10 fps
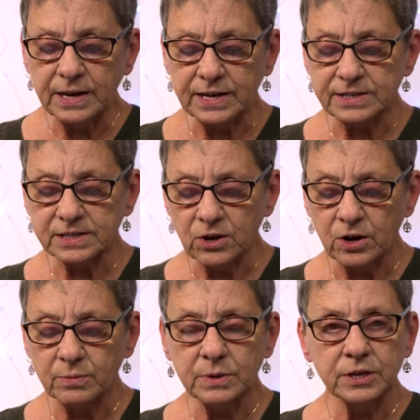is
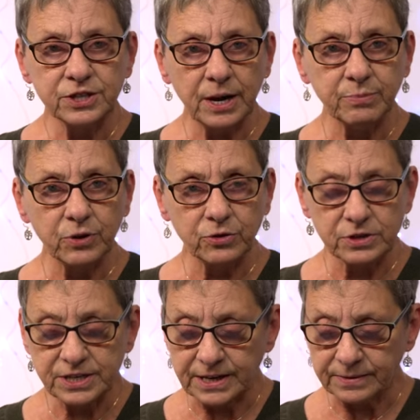Psalm chapter
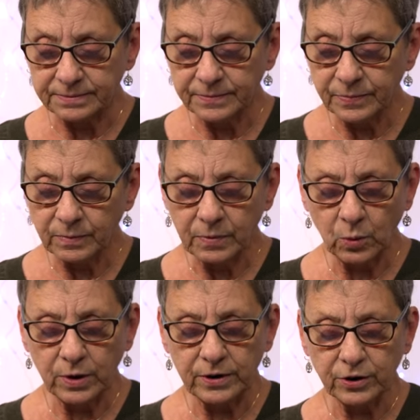13,
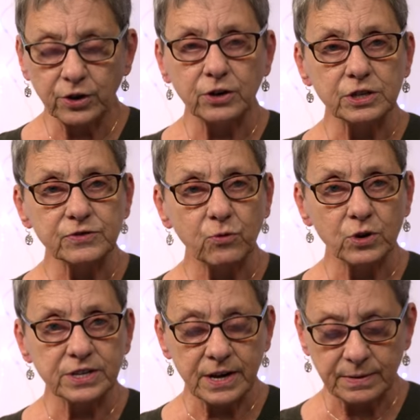where it occurs
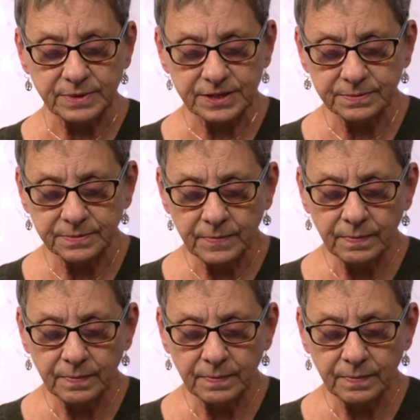4 times.